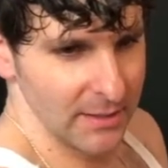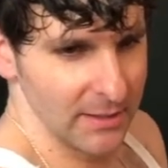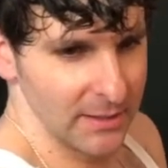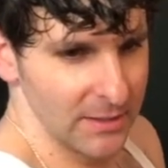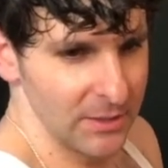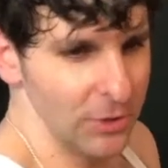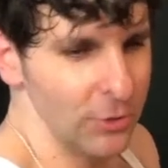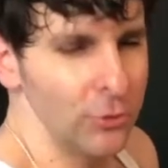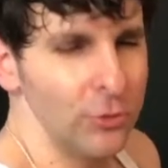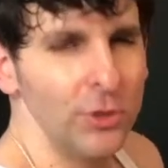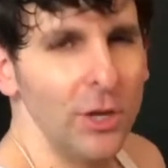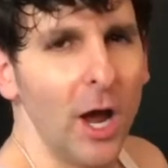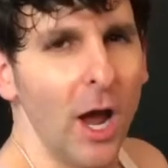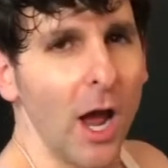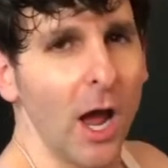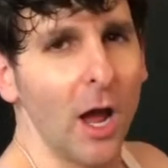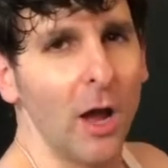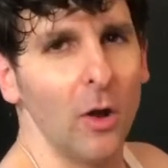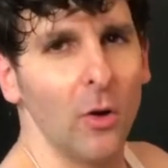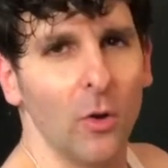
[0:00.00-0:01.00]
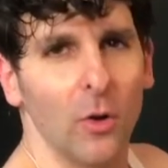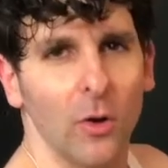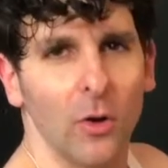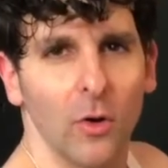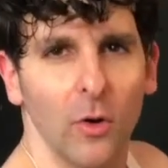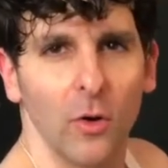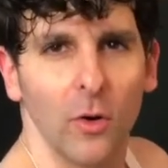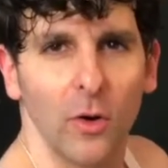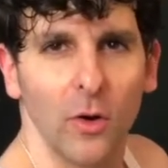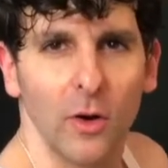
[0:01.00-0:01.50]
you know
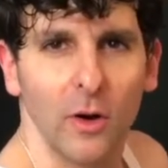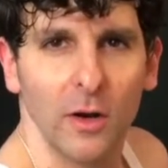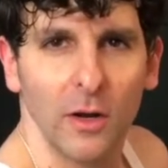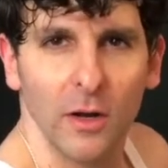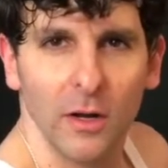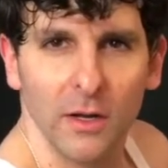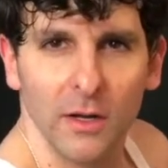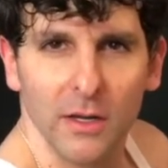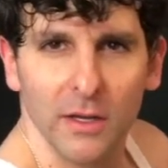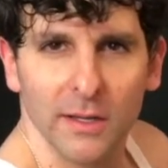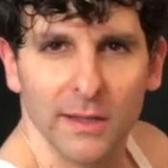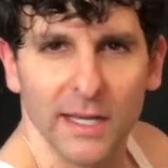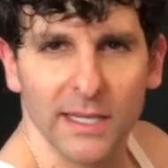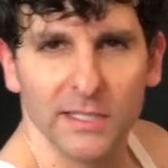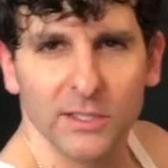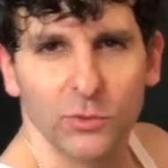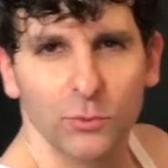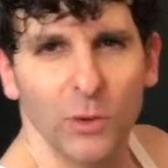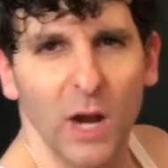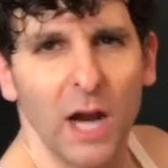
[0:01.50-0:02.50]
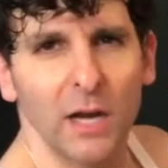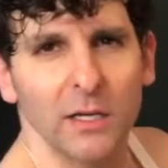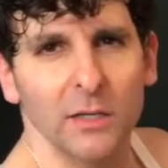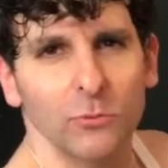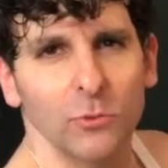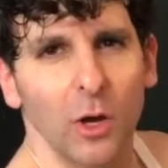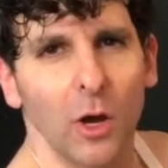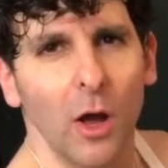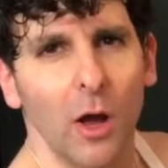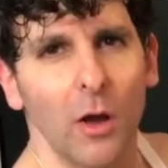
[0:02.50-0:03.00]
that it's rock and
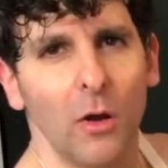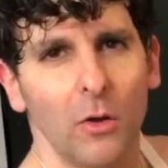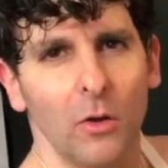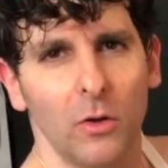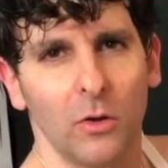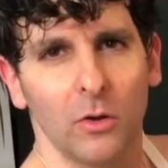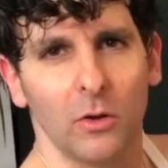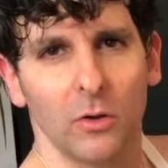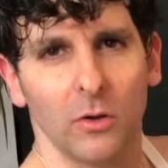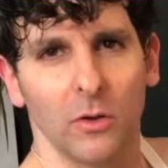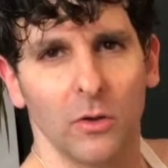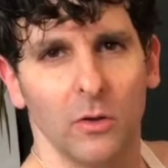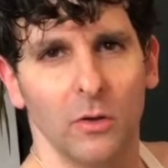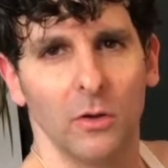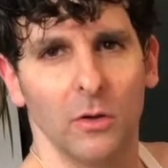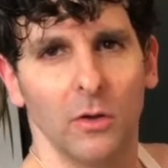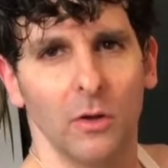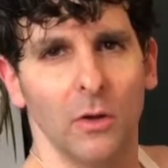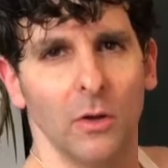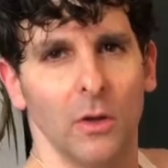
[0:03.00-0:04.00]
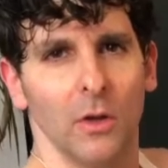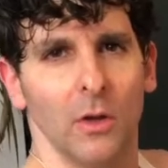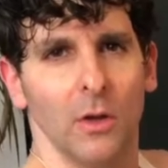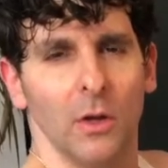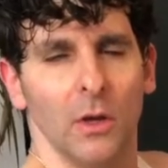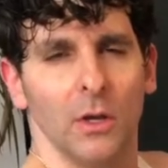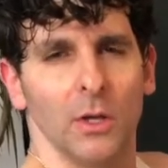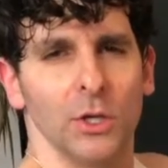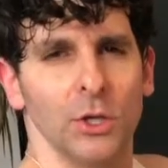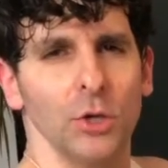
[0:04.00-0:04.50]
roll.
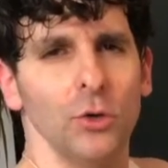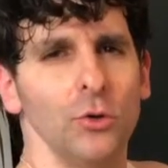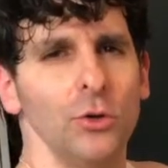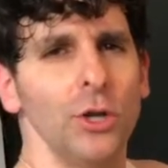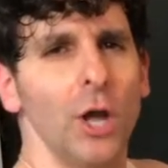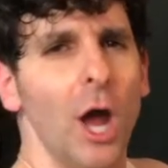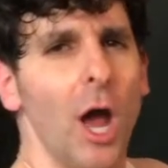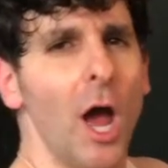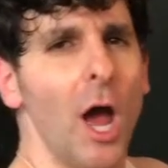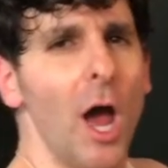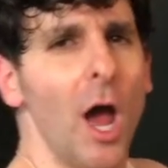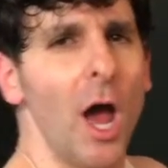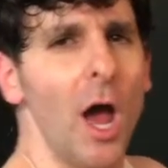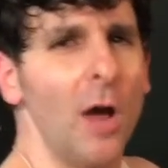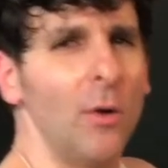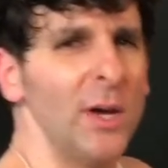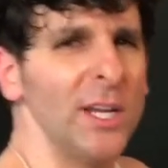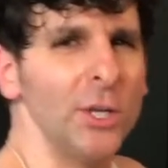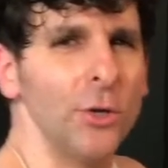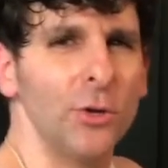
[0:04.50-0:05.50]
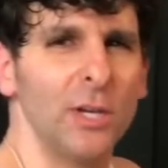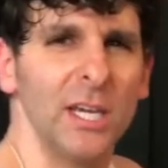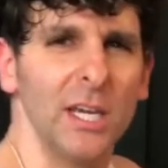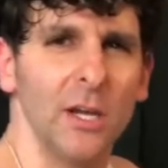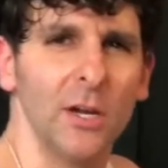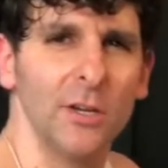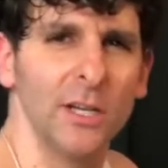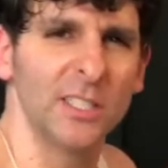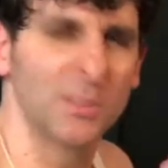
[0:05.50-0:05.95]
You know when you hear his